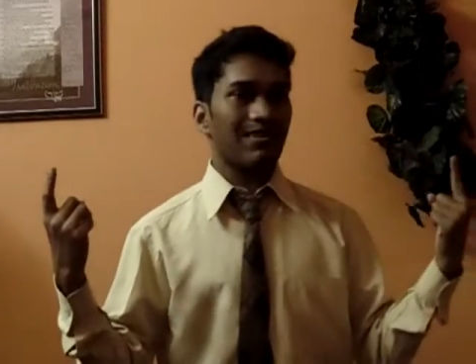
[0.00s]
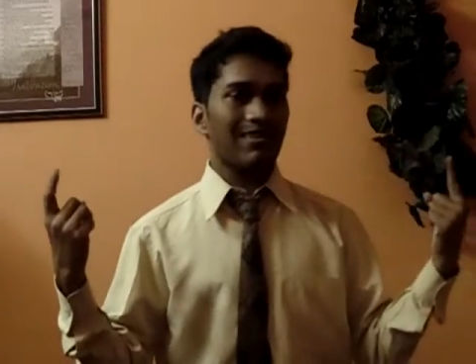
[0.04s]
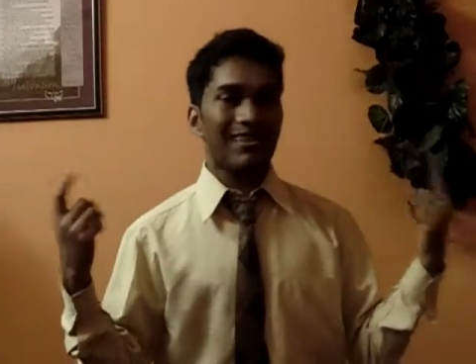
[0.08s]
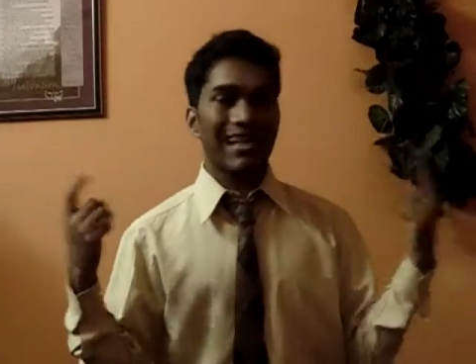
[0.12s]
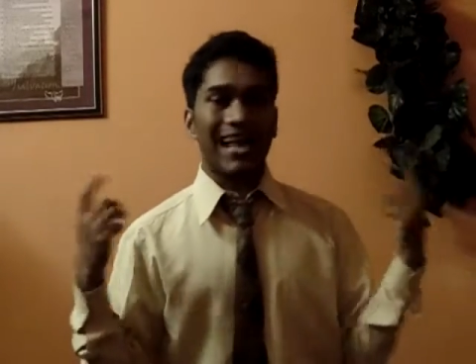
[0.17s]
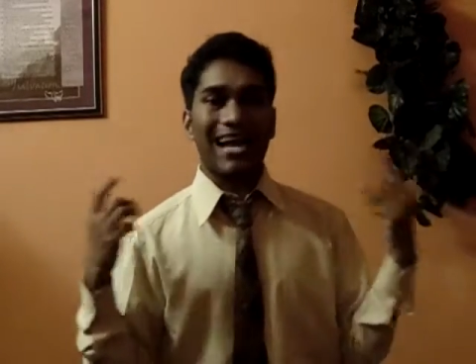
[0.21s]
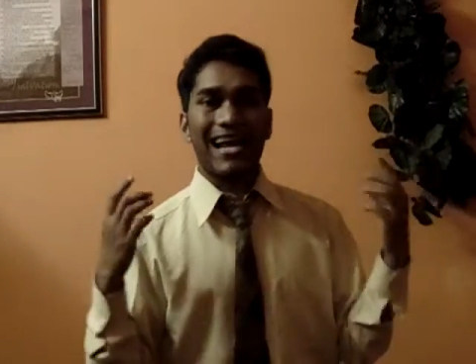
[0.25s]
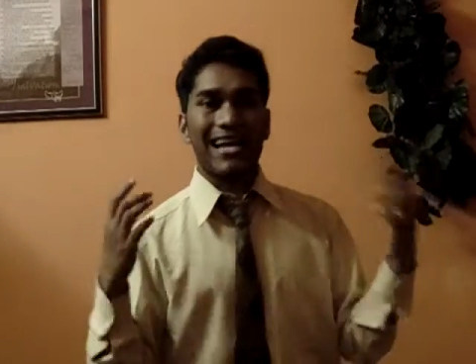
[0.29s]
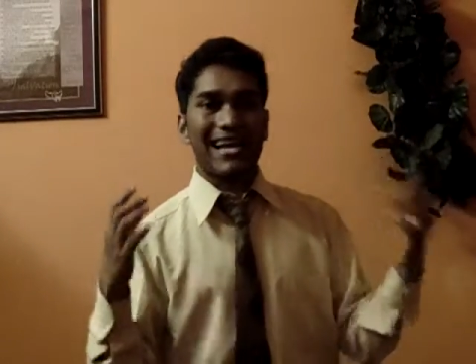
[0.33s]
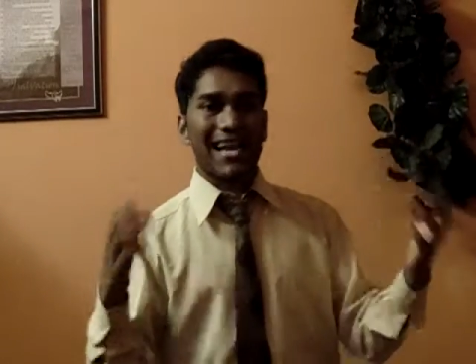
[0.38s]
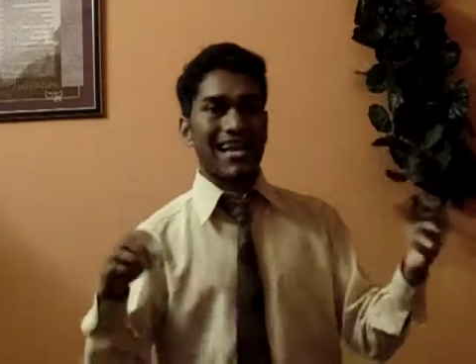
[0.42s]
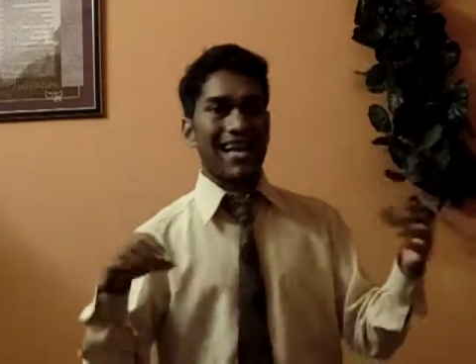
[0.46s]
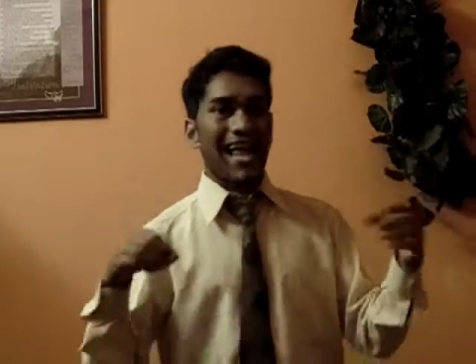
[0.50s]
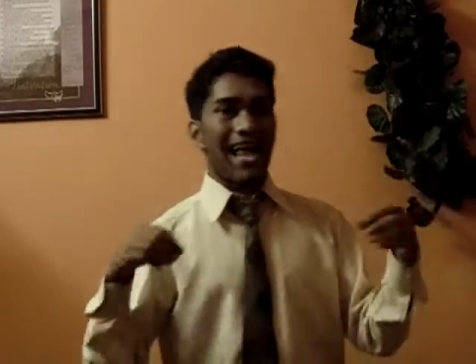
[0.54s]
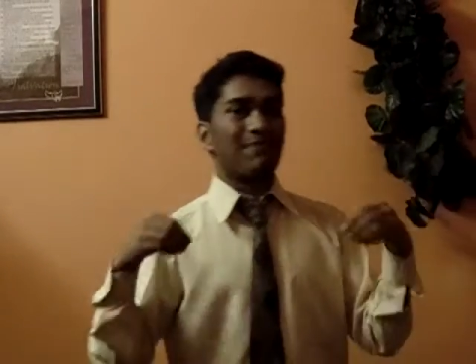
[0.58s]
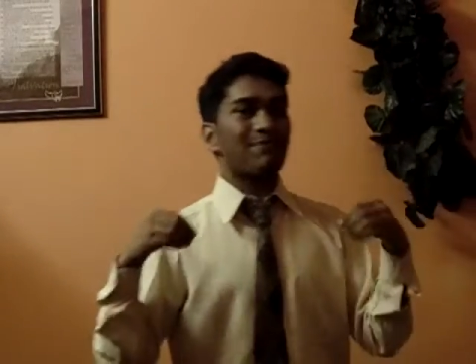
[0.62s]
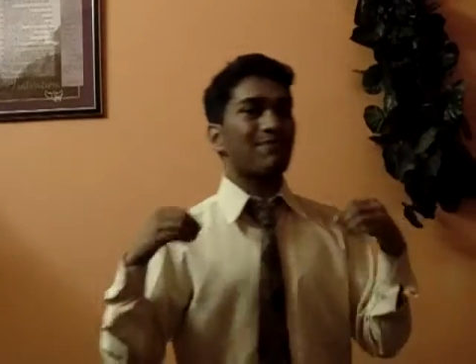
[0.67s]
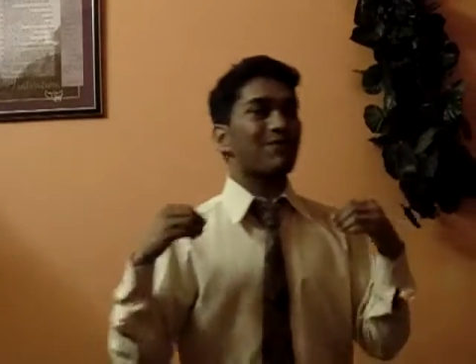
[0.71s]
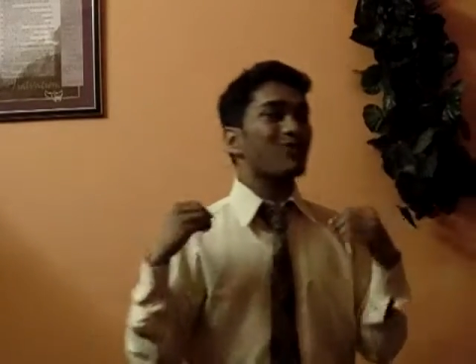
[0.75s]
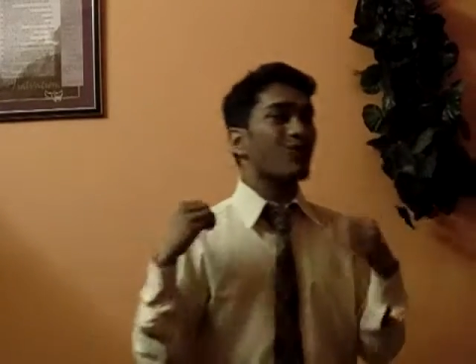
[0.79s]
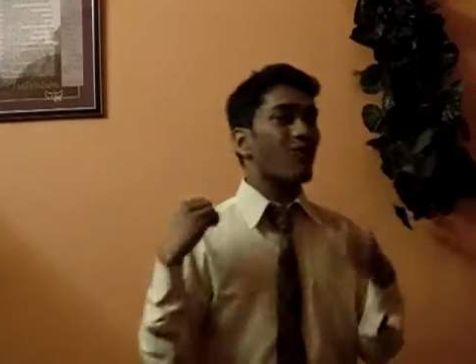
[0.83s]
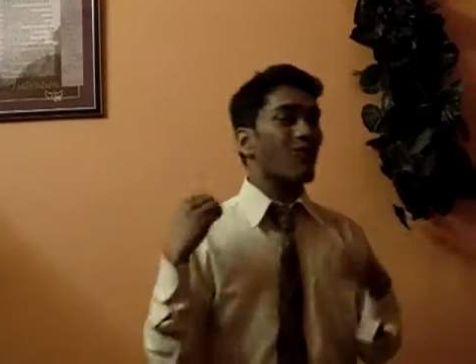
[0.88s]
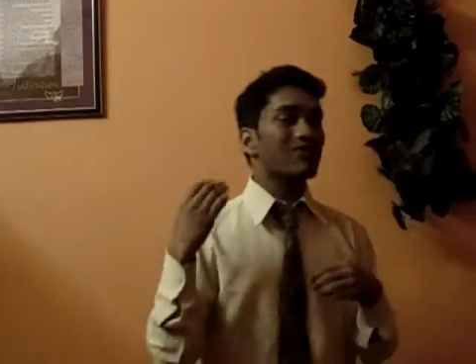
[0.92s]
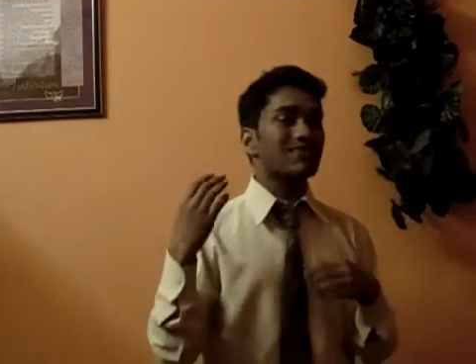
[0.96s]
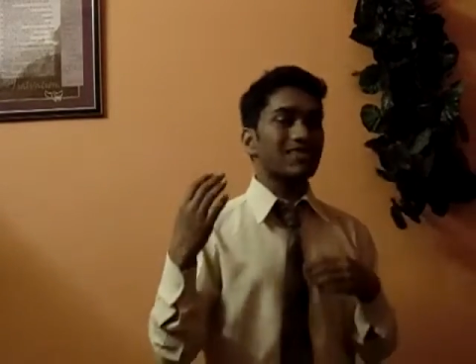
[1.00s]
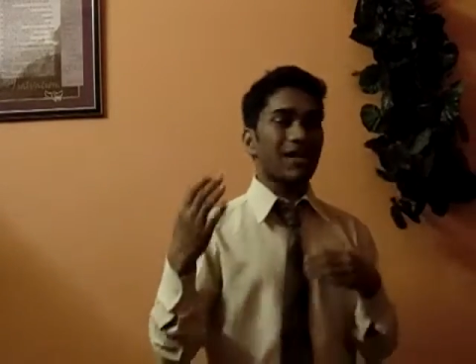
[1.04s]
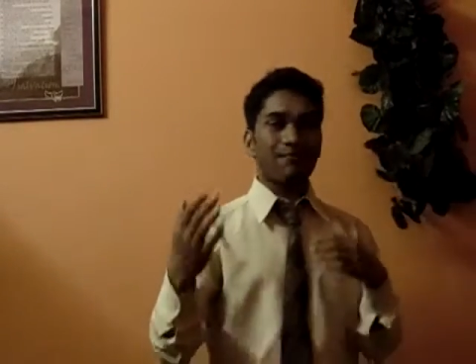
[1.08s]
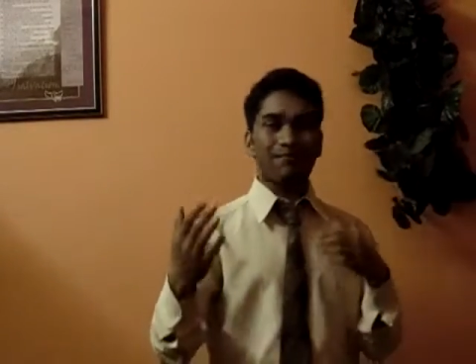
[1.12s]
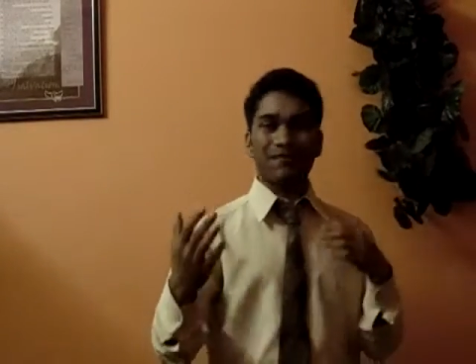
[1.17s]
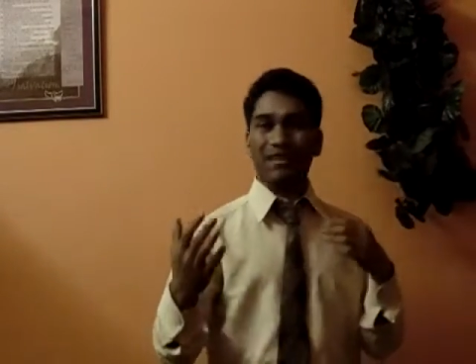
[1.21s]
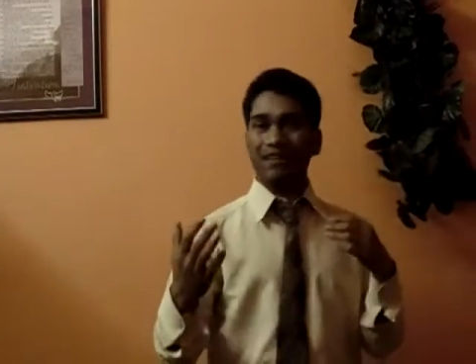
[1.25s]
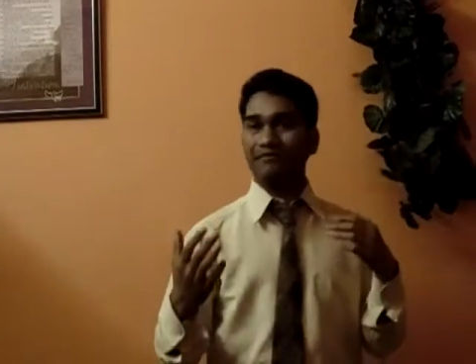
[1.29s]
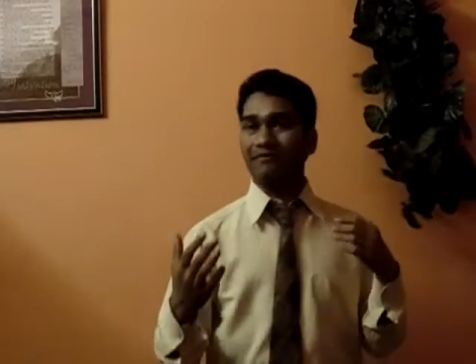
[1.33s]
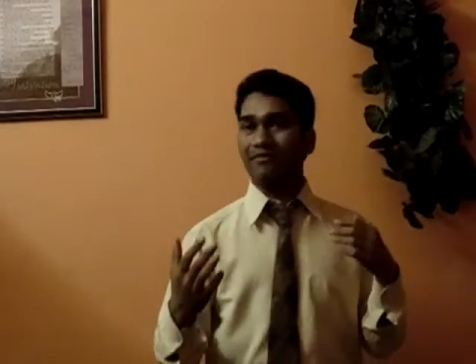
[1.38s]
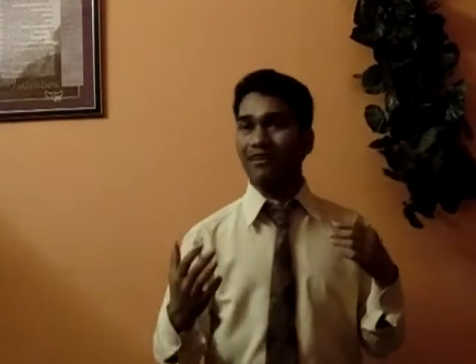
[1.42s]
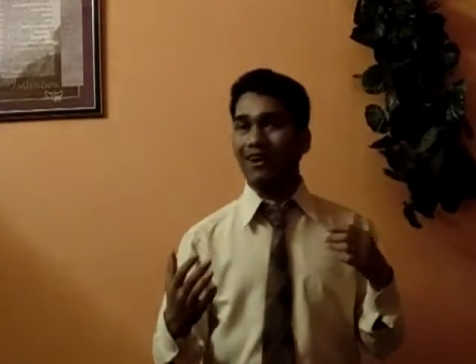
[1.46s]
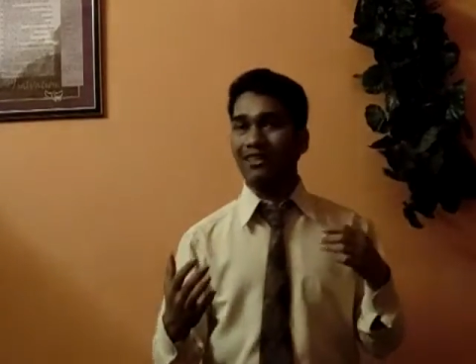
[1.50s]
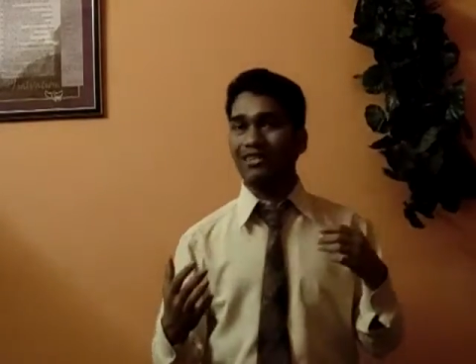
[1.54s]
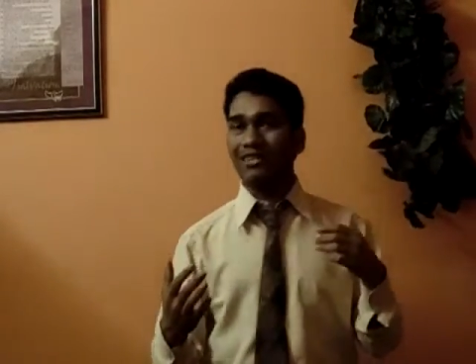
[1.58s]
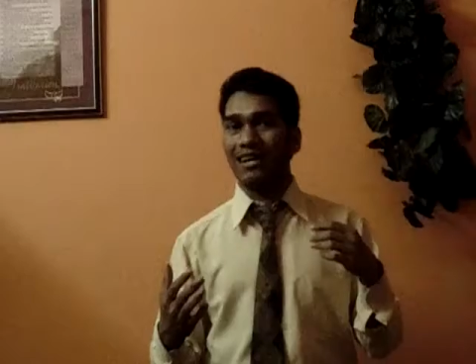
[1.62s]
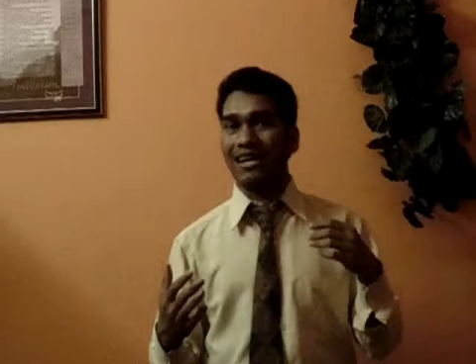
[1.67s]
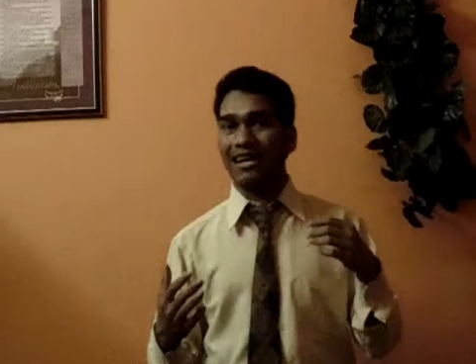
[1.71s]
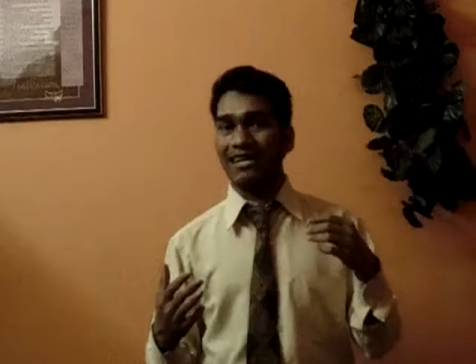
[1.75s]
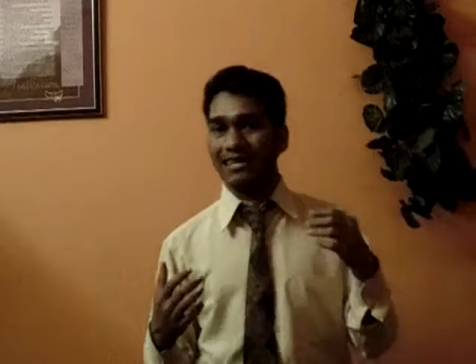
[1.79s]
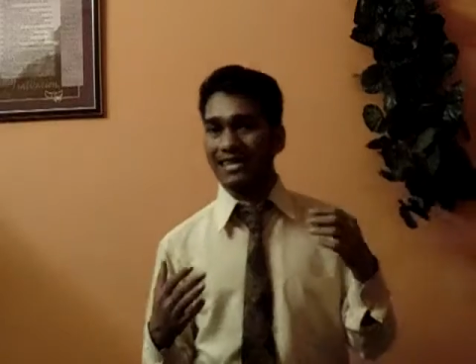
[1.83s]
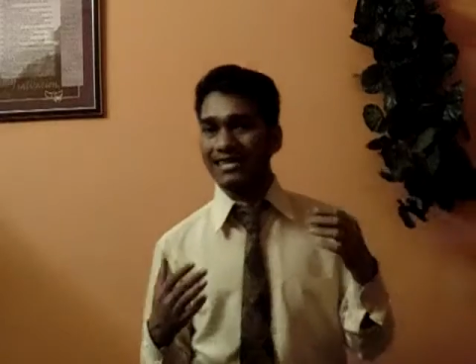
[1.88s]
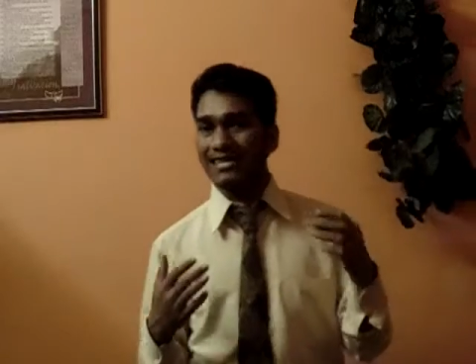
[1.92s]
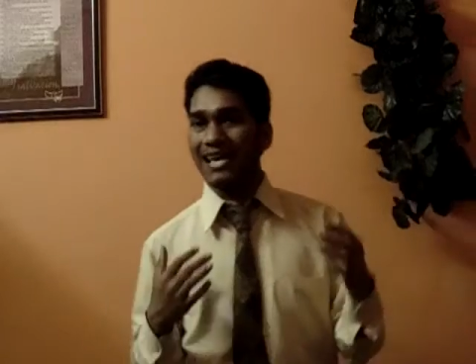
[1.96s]
Let, let me go something further
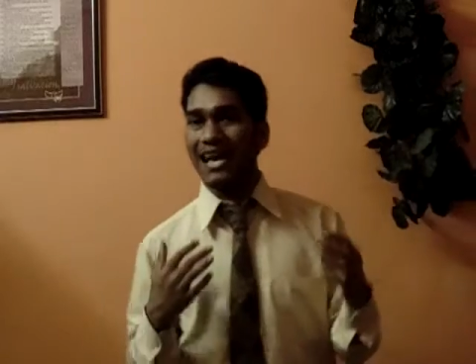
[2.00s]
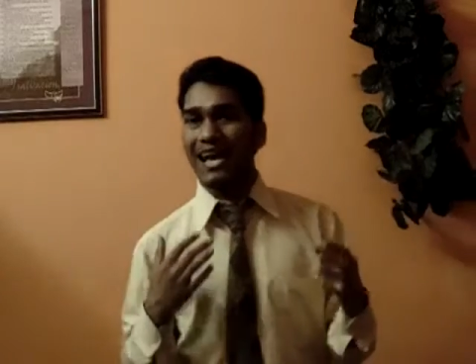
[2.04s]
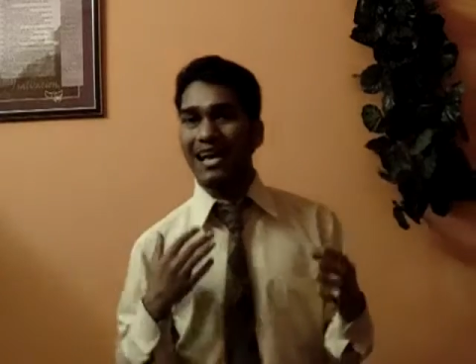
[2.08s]
in this,